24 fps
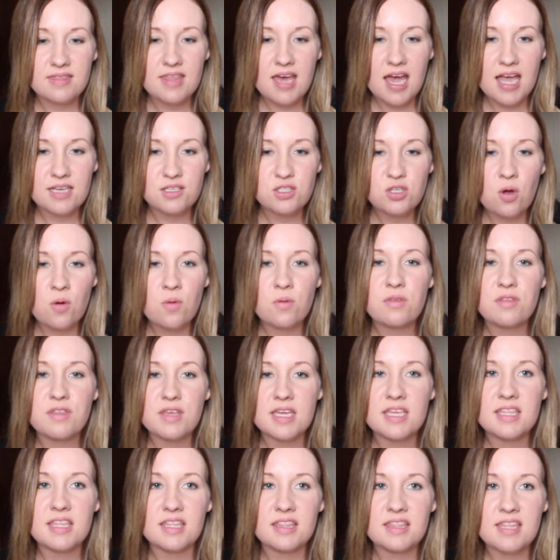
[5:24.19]
I don't
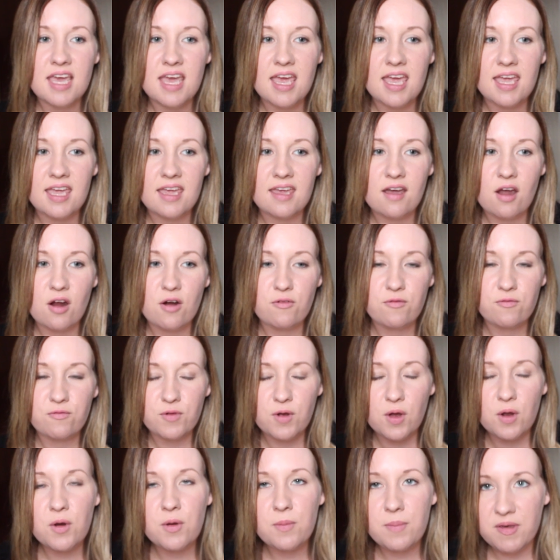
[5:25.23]
think that they are
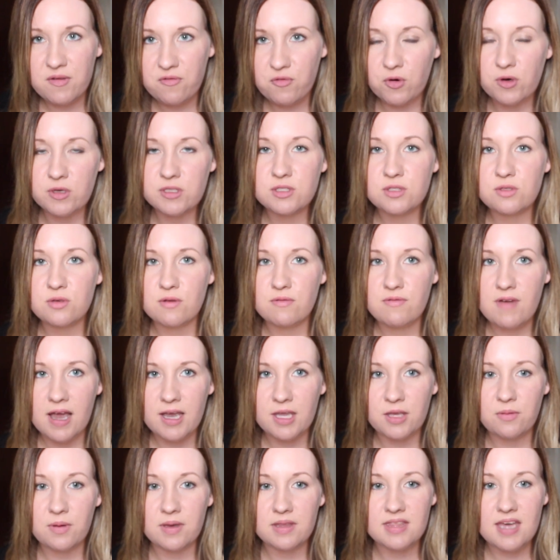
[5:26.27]
going to be forced to
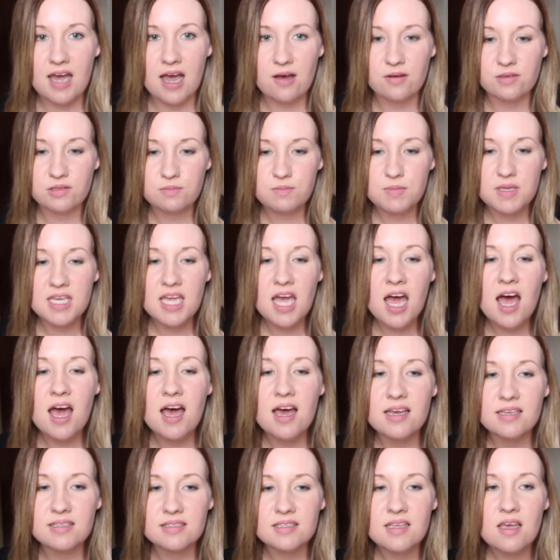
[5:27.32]
evacuate the house,
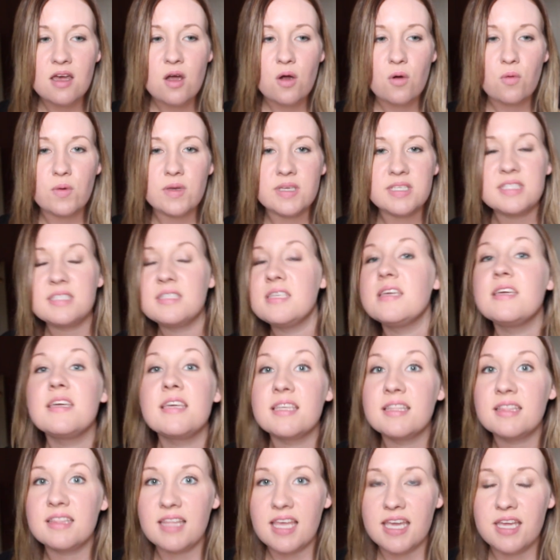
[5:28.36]
because we see
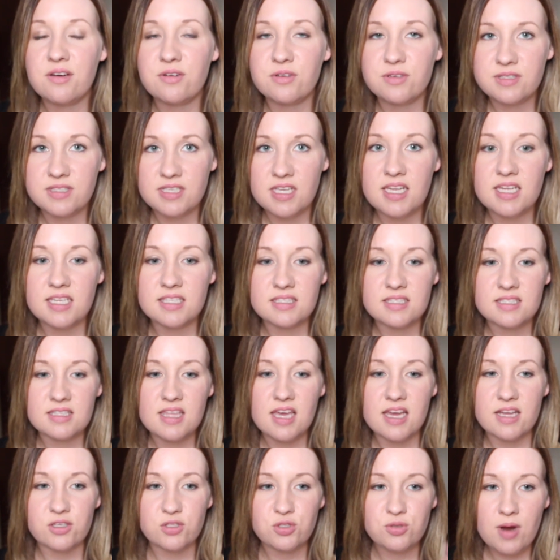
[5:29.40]
in later scenes
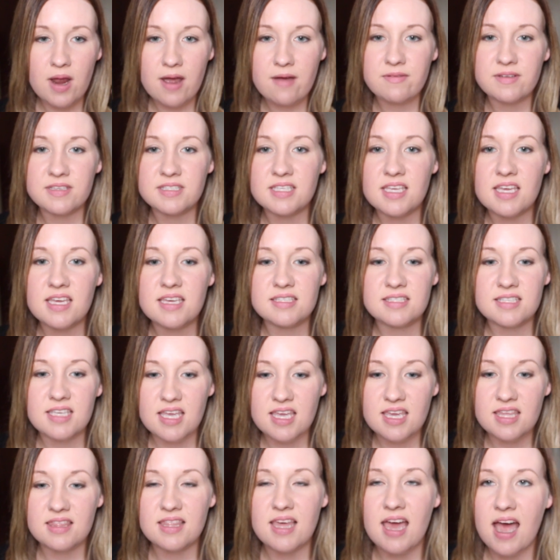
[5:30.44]
that Travis is
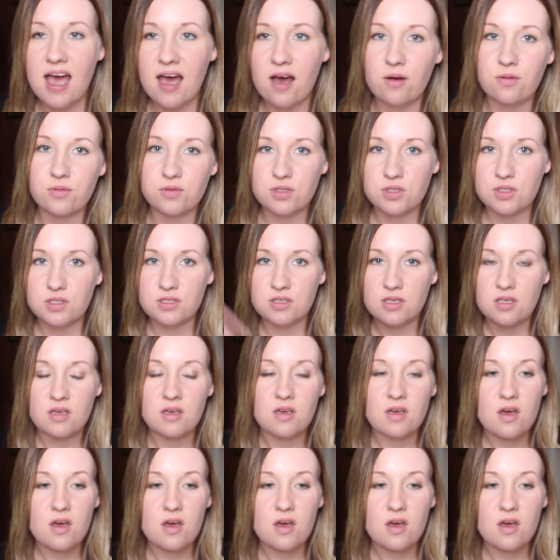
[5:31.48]
in the house